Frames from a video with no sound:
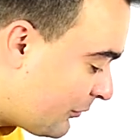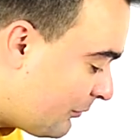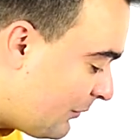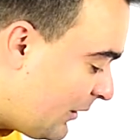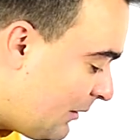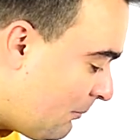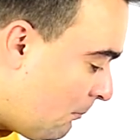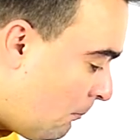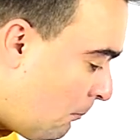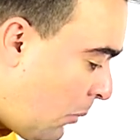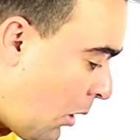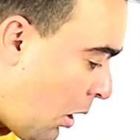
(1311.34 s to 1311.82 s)

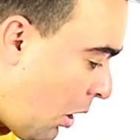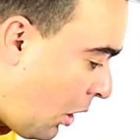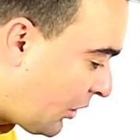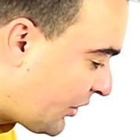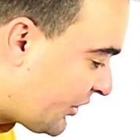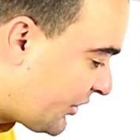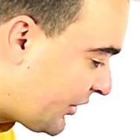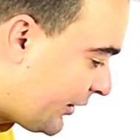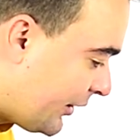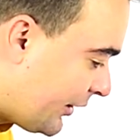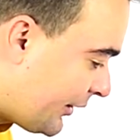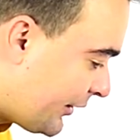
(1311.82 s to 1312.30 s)
me
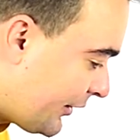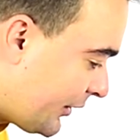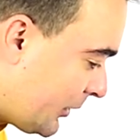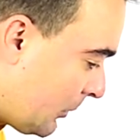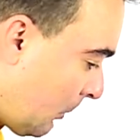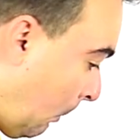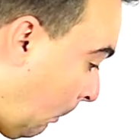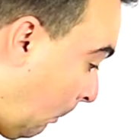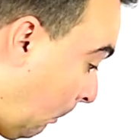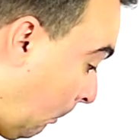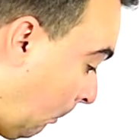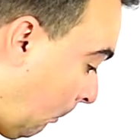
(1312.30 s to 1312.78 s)
boxes
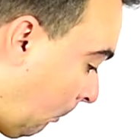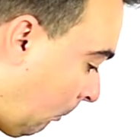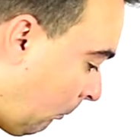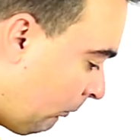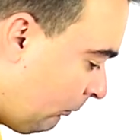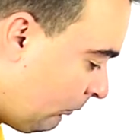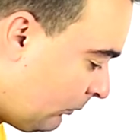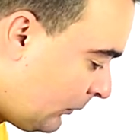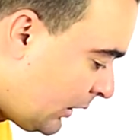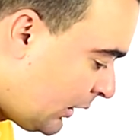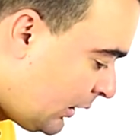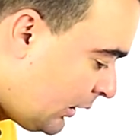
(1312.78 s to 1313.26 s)

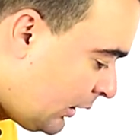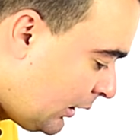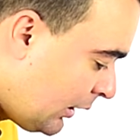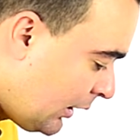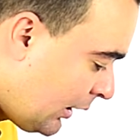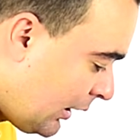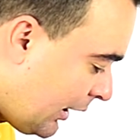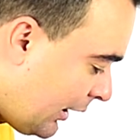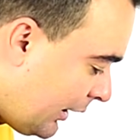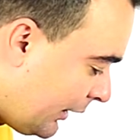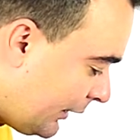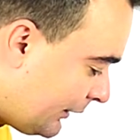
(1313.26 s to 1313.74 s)

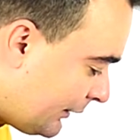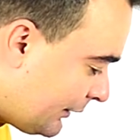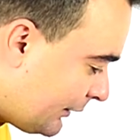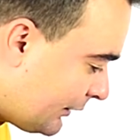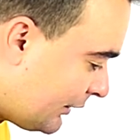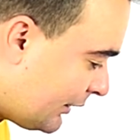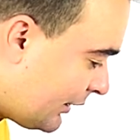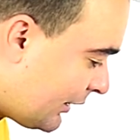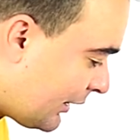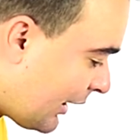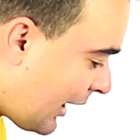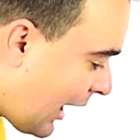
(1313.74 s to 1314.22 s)
and
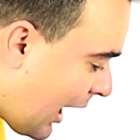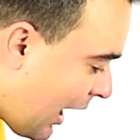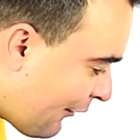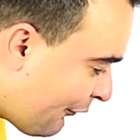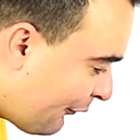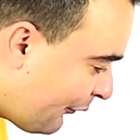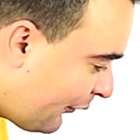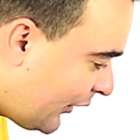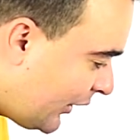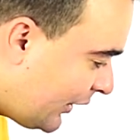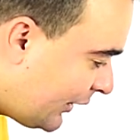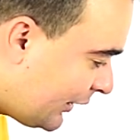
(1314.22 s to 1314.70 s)

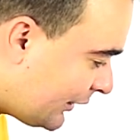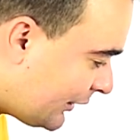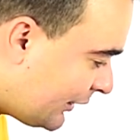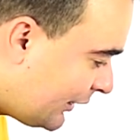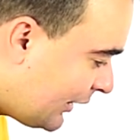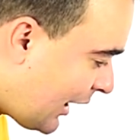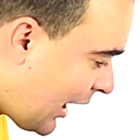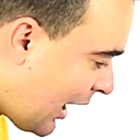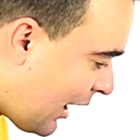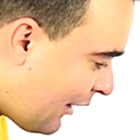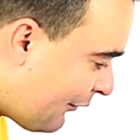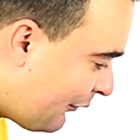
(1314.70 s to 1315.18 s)
nothing
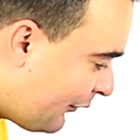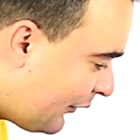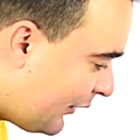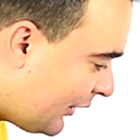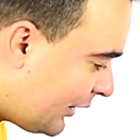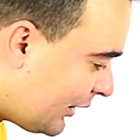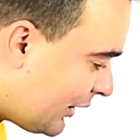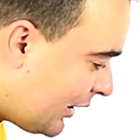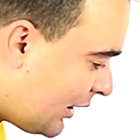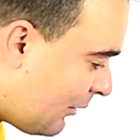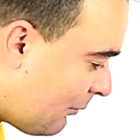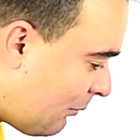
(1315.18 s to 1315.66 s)

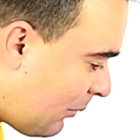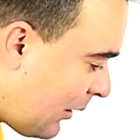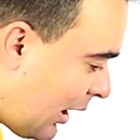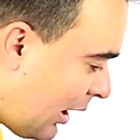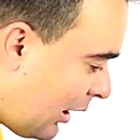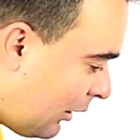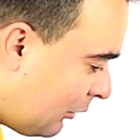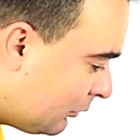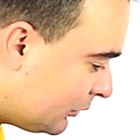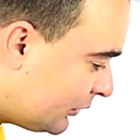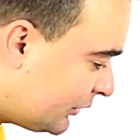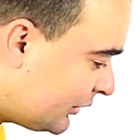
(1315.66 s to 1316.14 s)

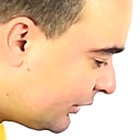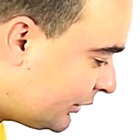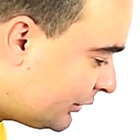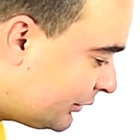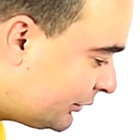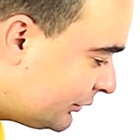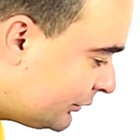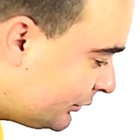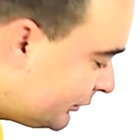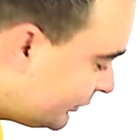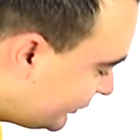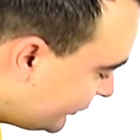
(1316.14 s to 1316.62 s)
about
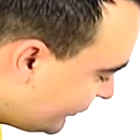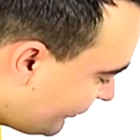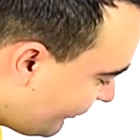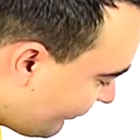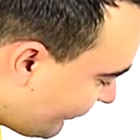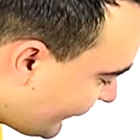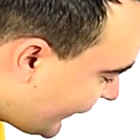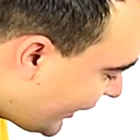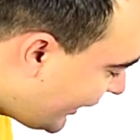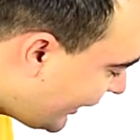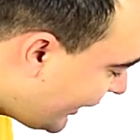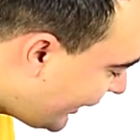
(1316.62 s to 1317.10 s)

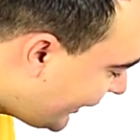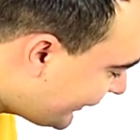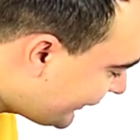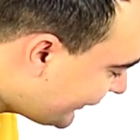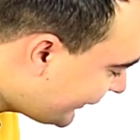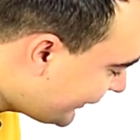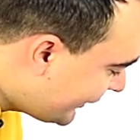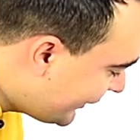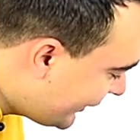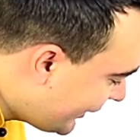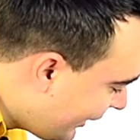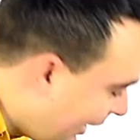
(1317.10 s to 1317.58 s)

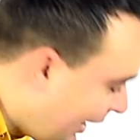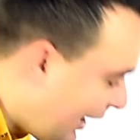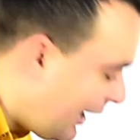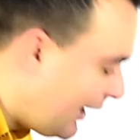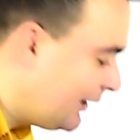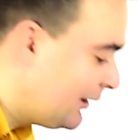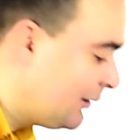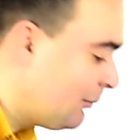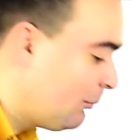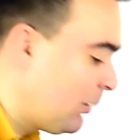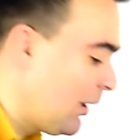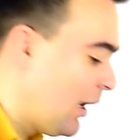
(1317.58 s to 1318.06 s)

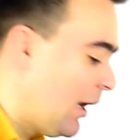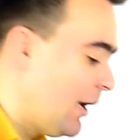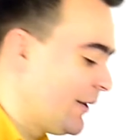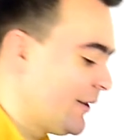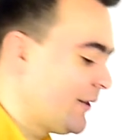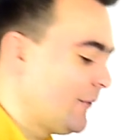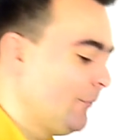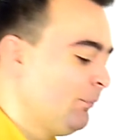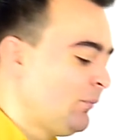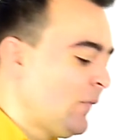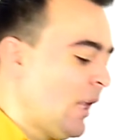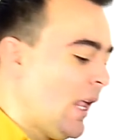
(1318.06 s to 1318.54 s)
S8
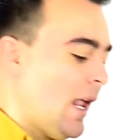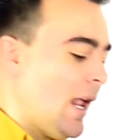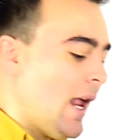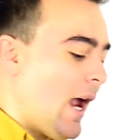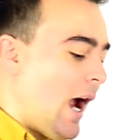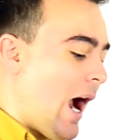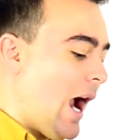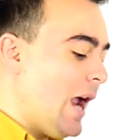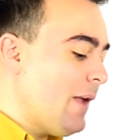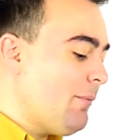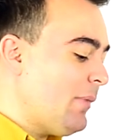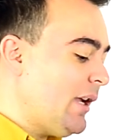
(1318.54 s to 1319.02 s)
Plus.
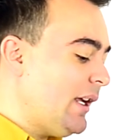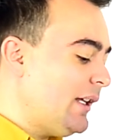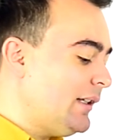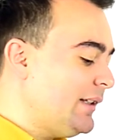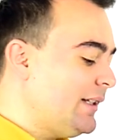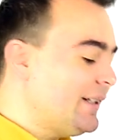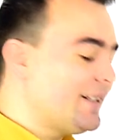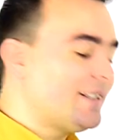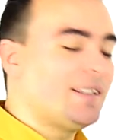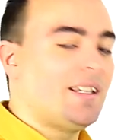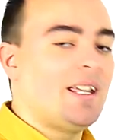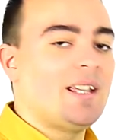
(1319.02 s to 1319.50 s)
I made
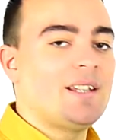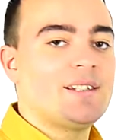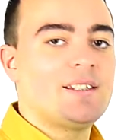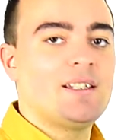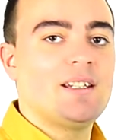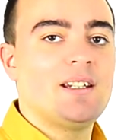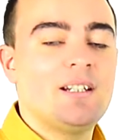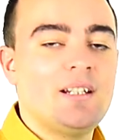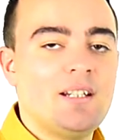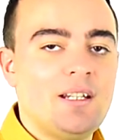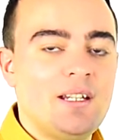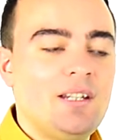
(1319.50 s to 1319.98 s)
this
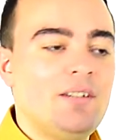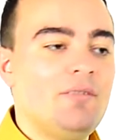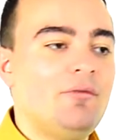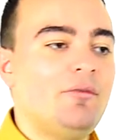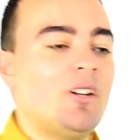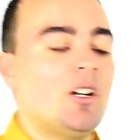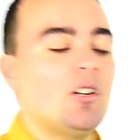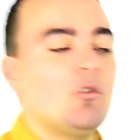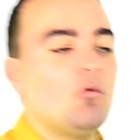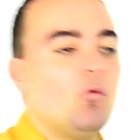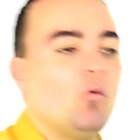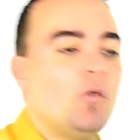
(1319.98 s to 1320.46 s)
testing
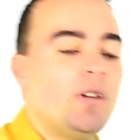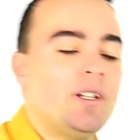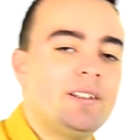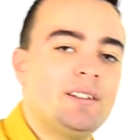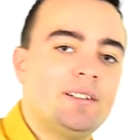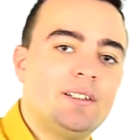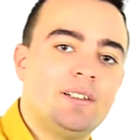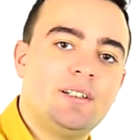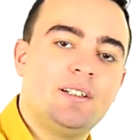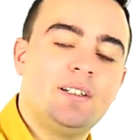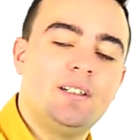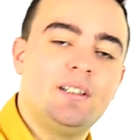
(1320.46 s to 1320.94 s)
even with
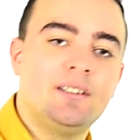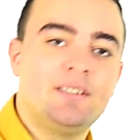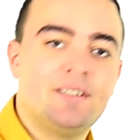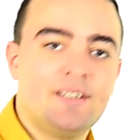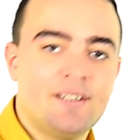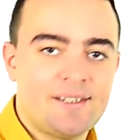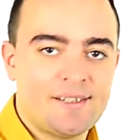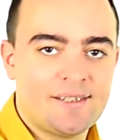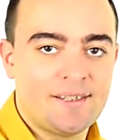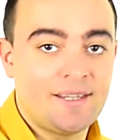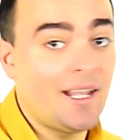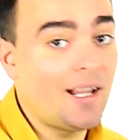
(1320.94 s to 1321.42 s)

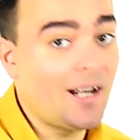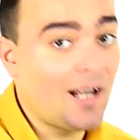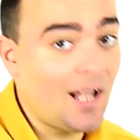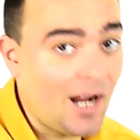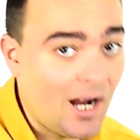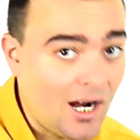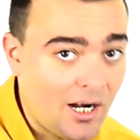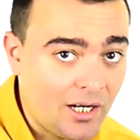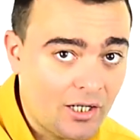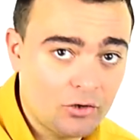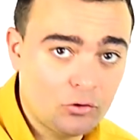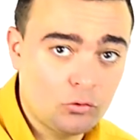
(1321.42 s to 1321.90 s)
the Stella
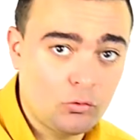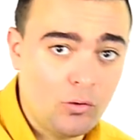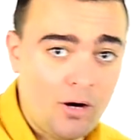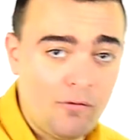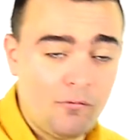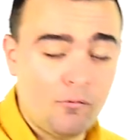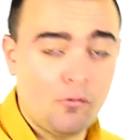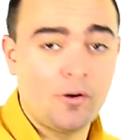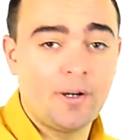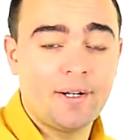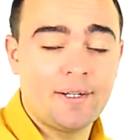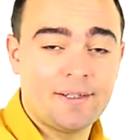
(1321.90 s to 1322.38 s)
Artois,
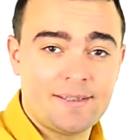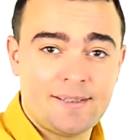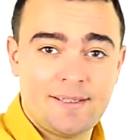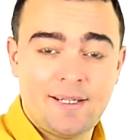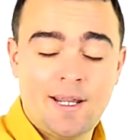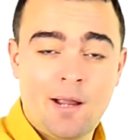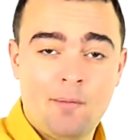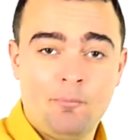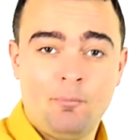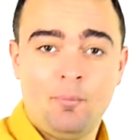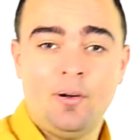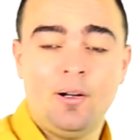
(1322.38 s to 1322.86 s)
for
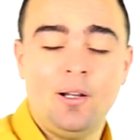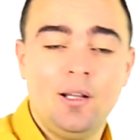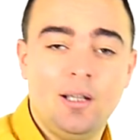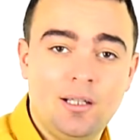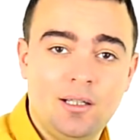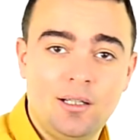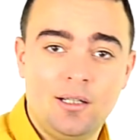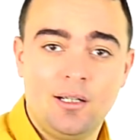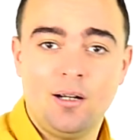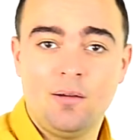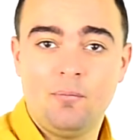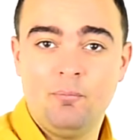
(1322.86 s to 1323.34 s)

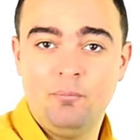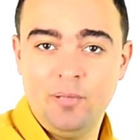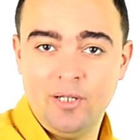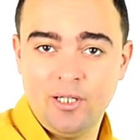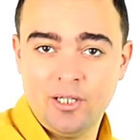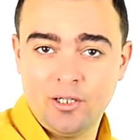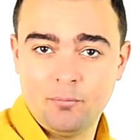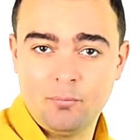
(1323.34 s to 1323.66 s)
example, beer